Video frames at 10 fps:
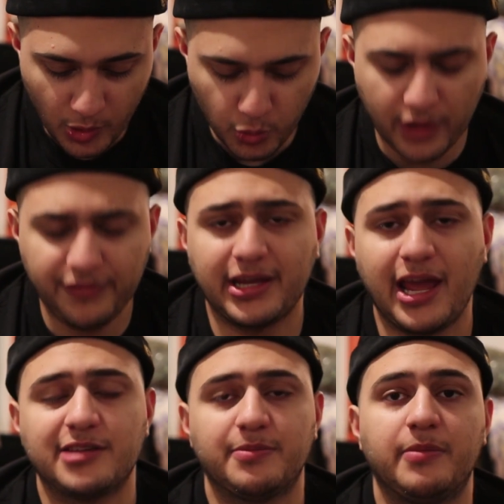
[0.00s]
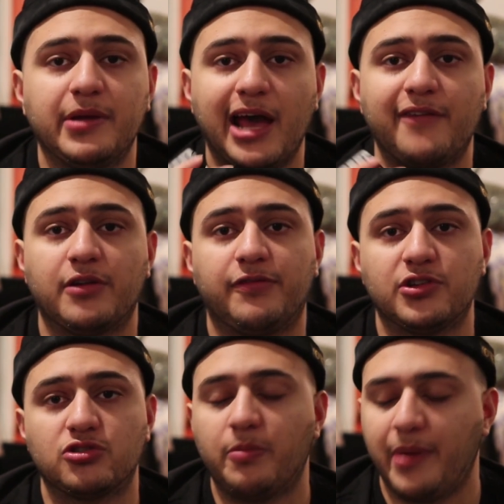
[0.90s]
Whatever the case may be, having a
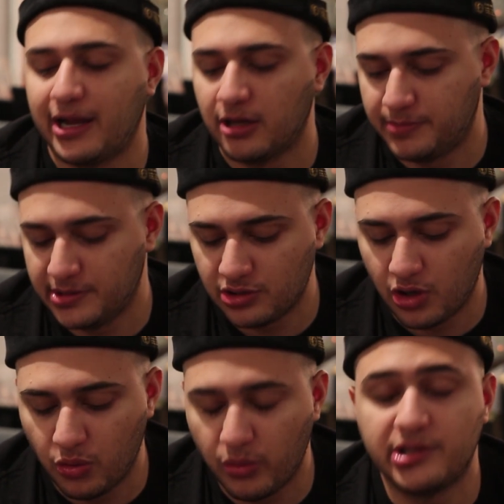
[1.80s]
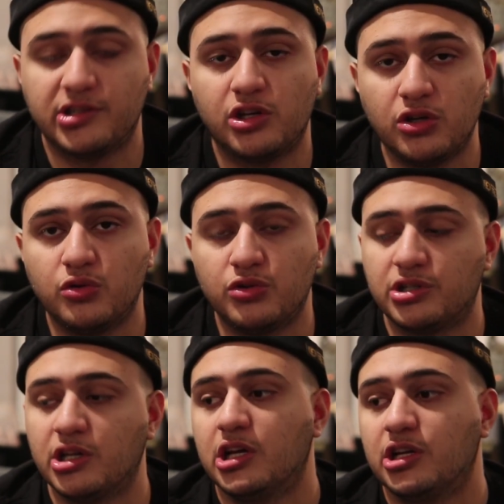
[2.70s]
physical backup is always huge,
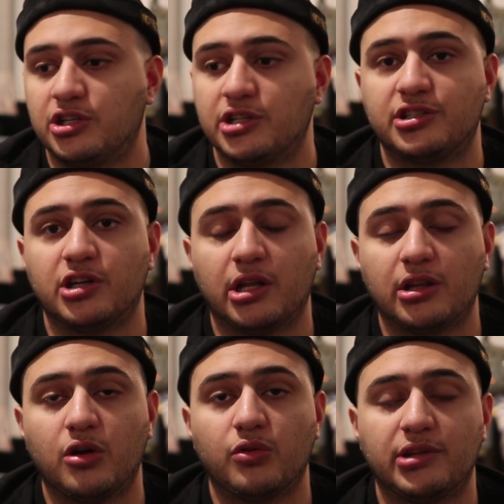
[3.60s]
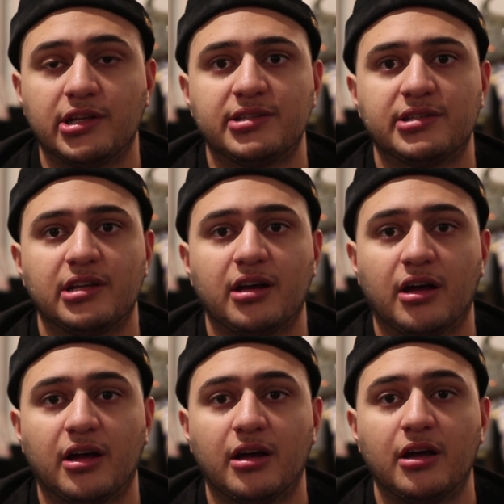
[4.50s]
just to unload this
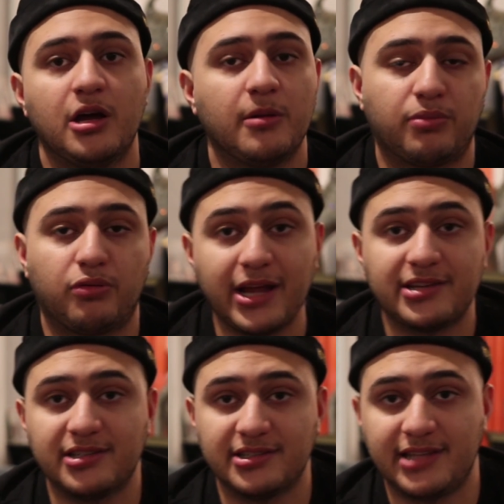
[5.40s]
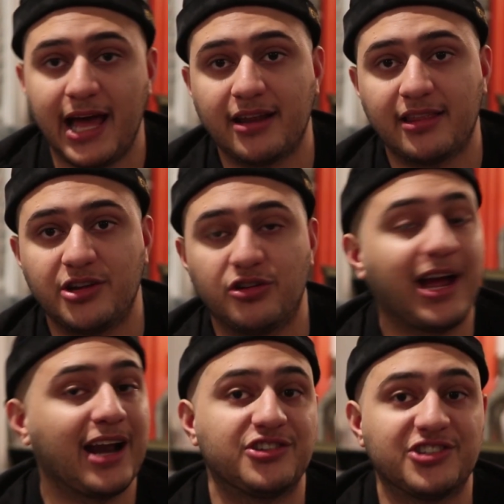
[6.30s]
priceless data that you're
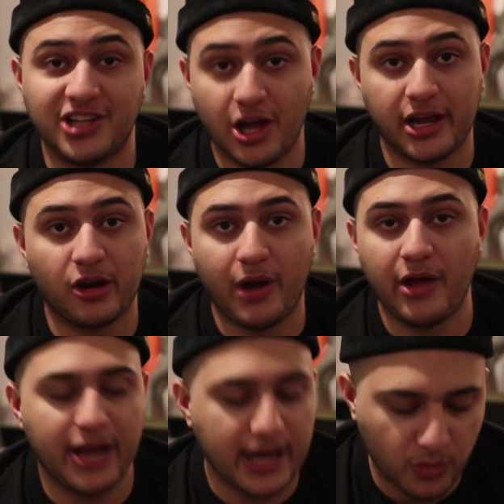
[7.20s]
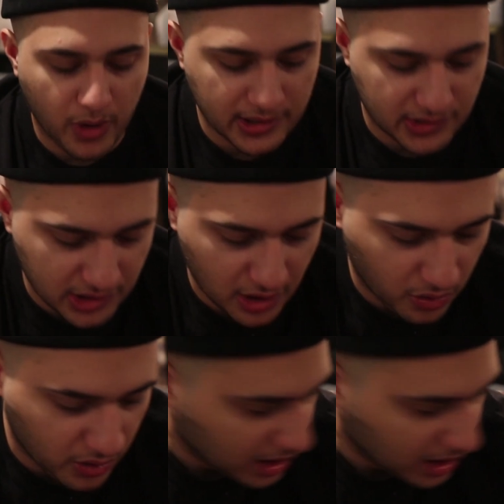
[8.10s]
kind of just lugging around anyways. So